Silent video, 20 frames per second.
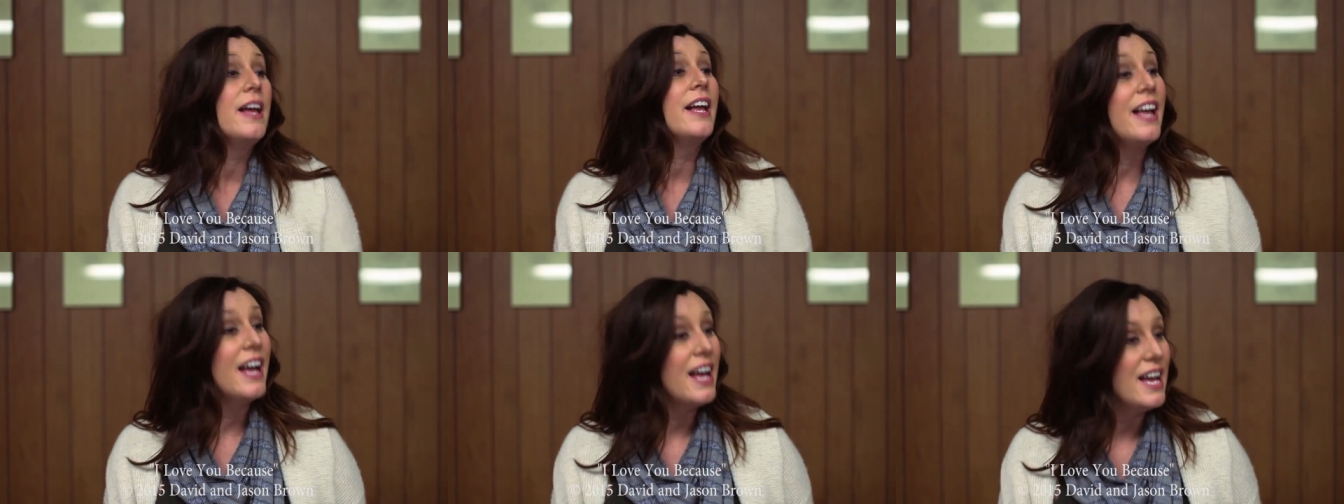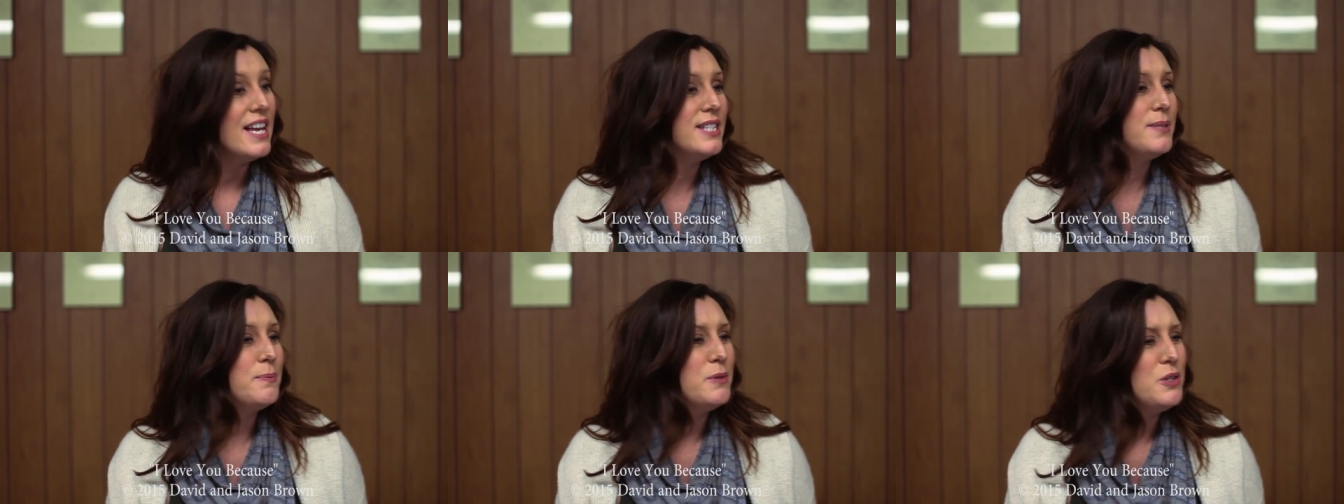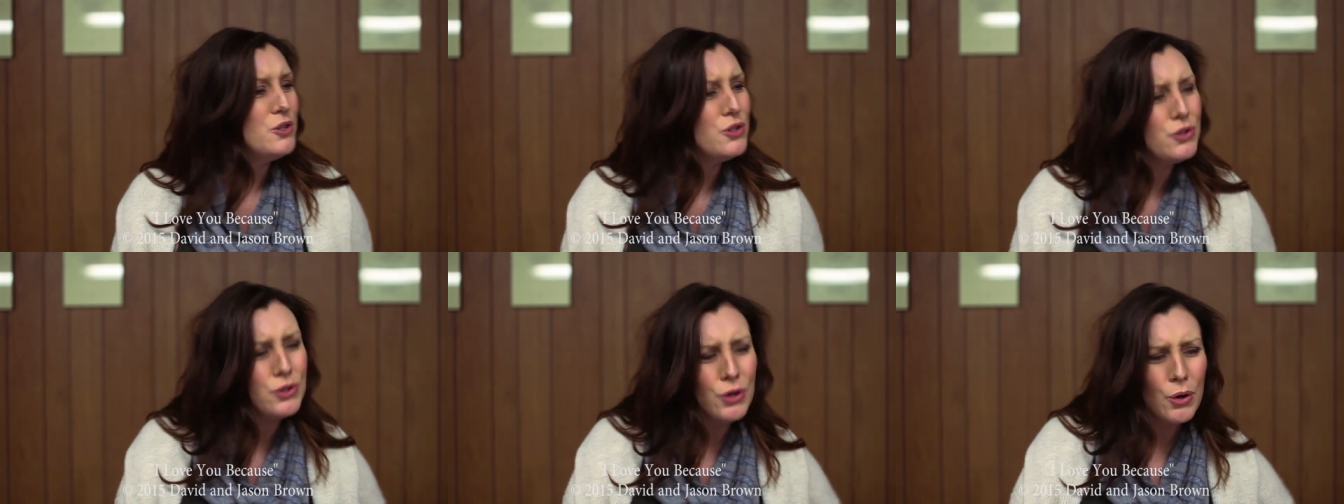Guys would
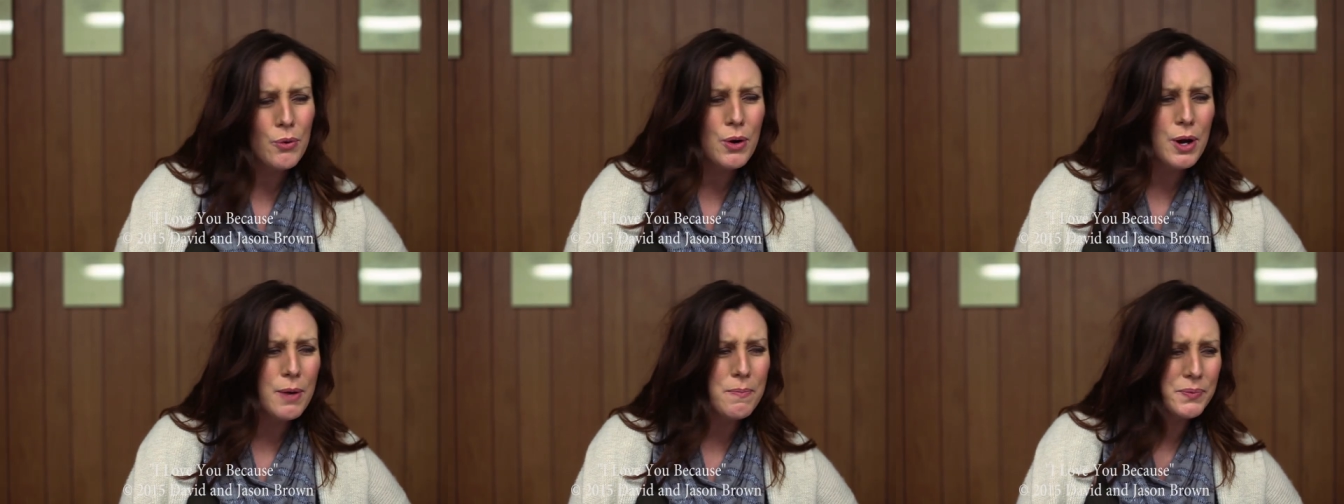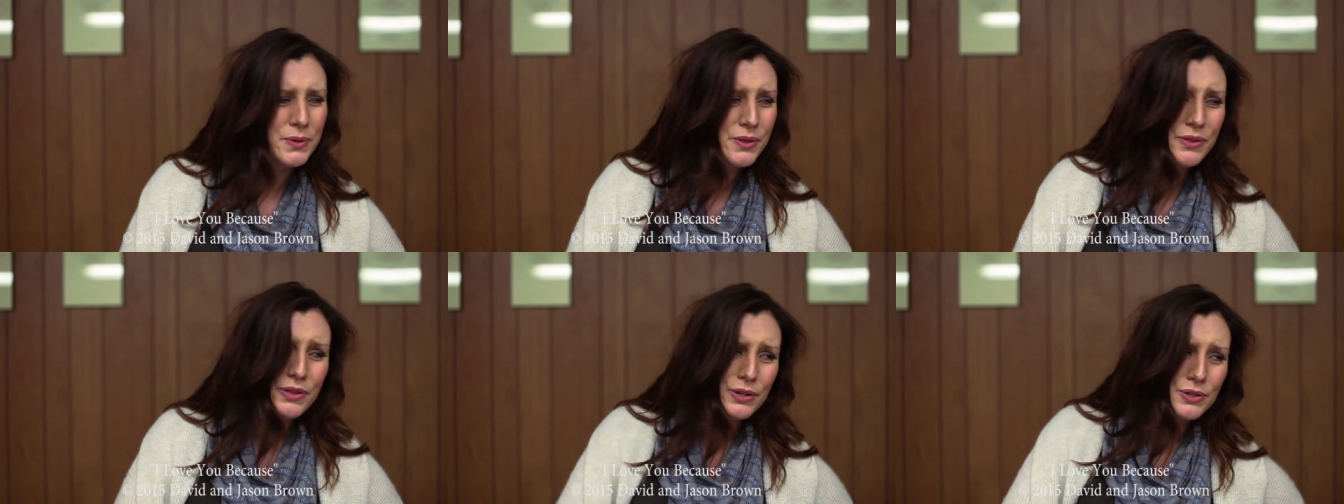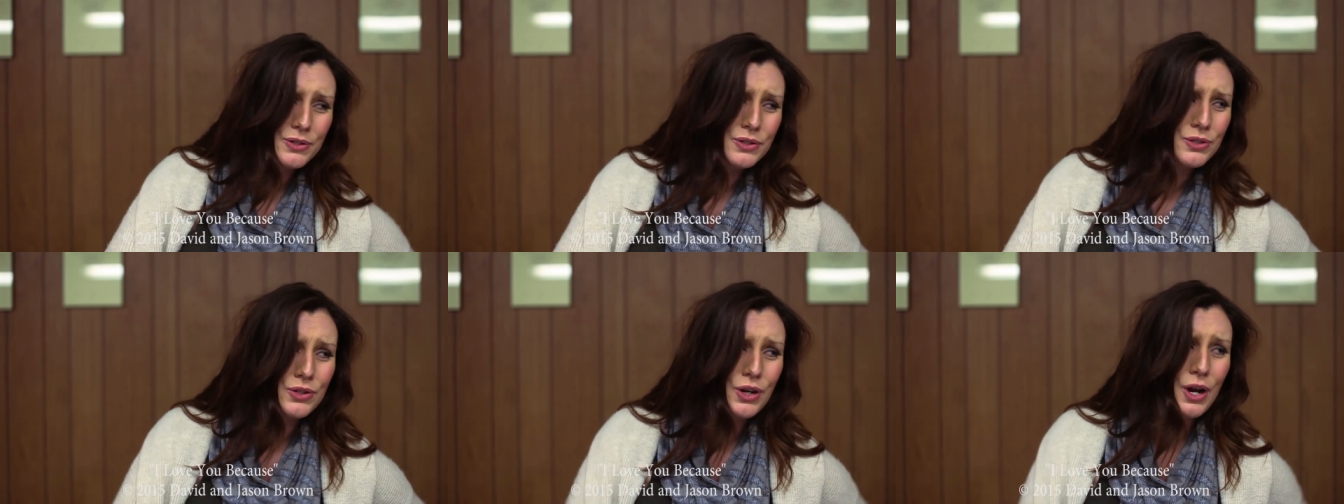show up with their
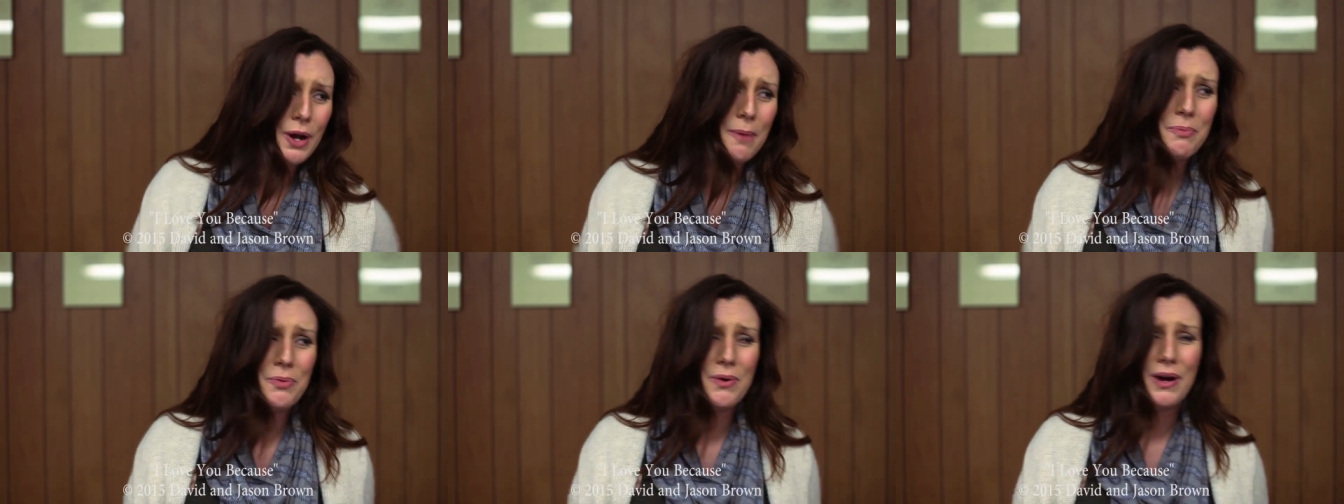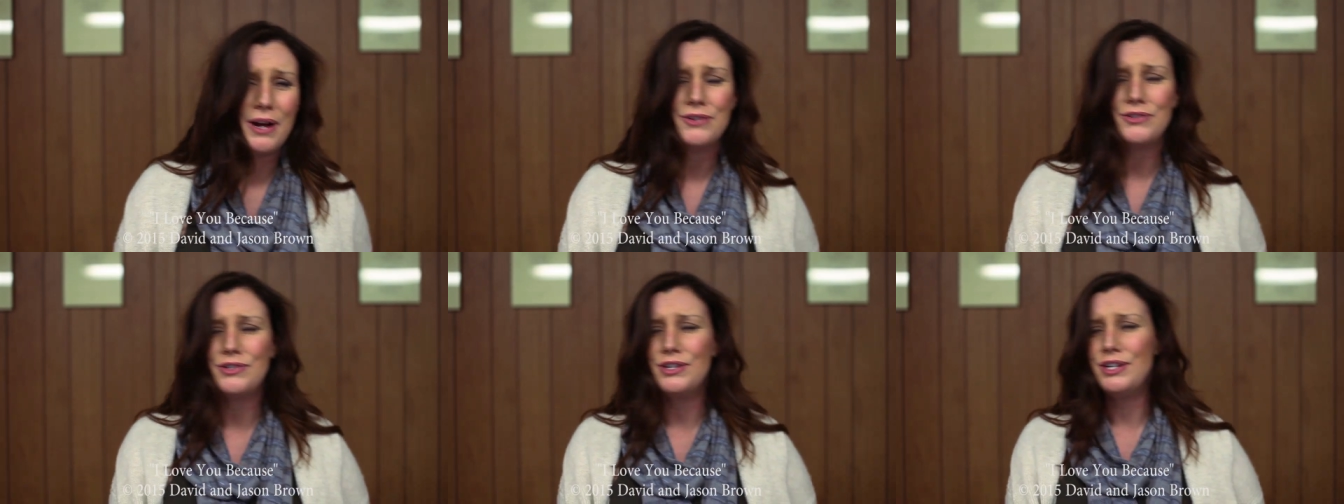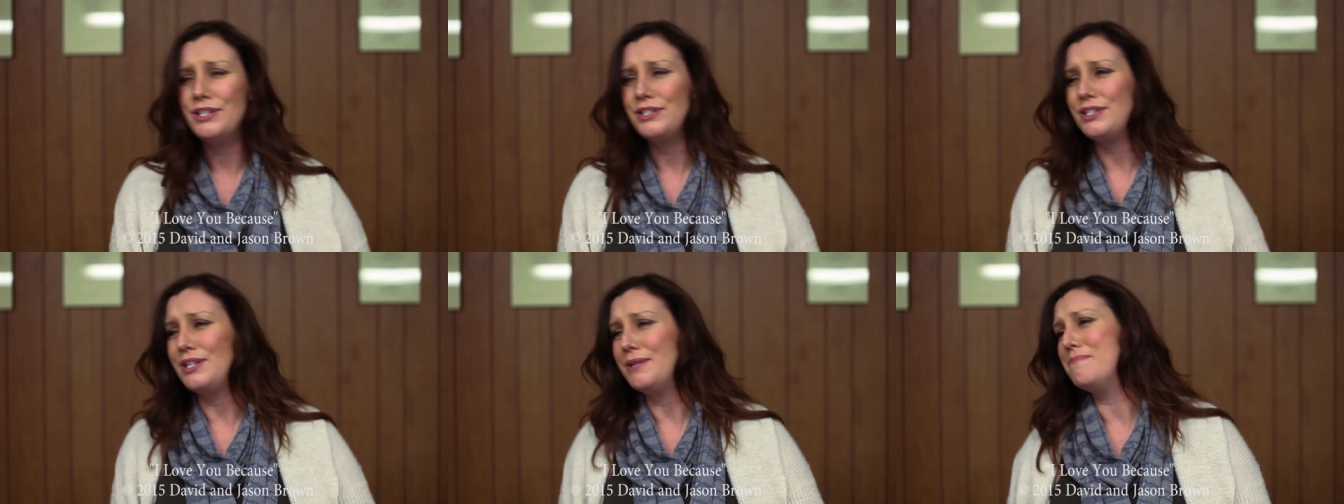
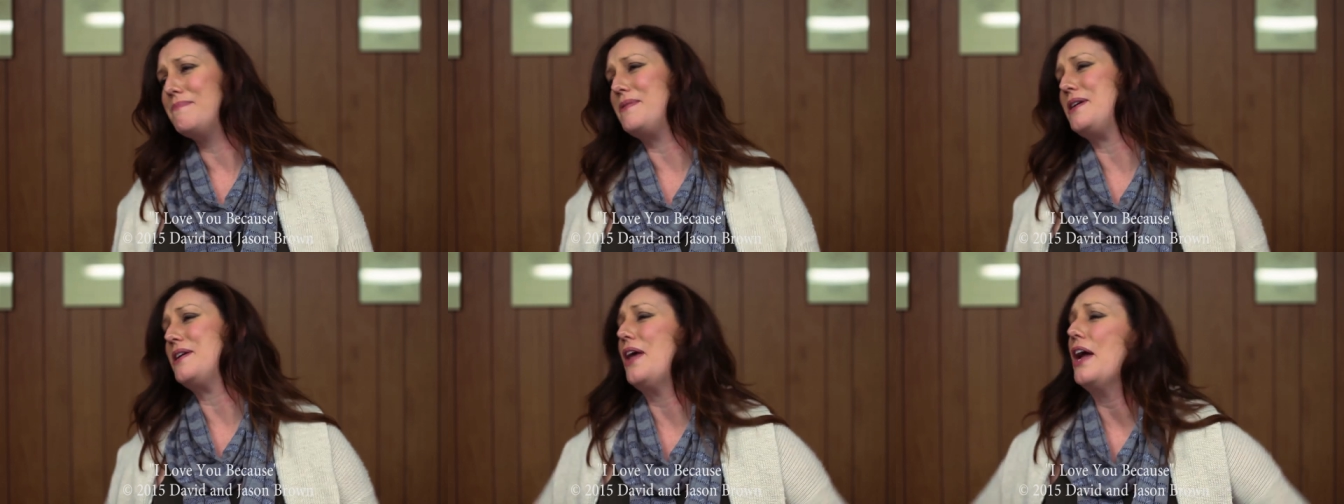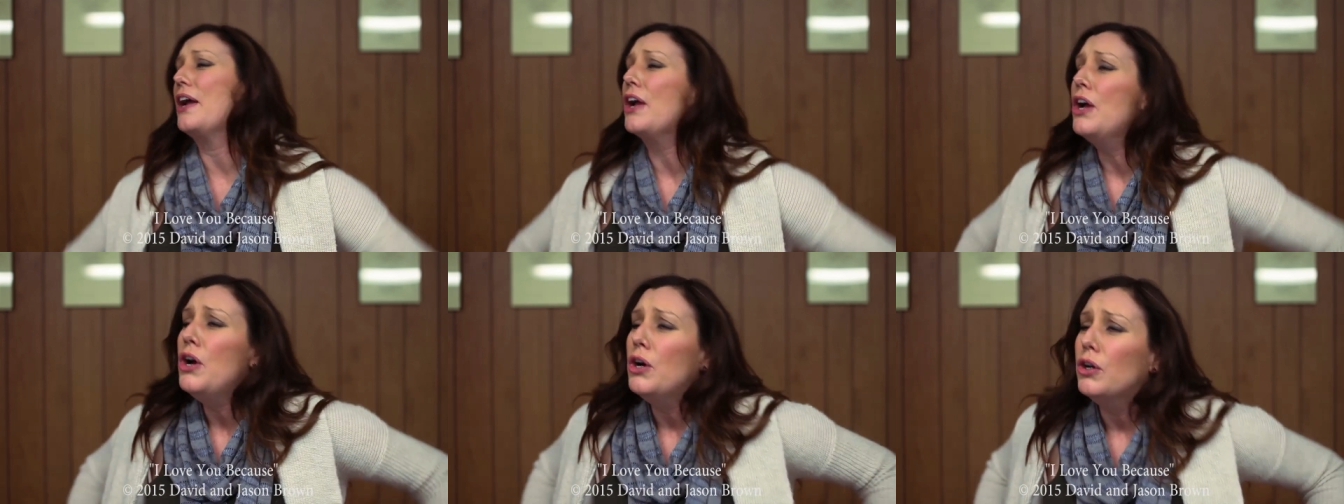stopwatches and be like,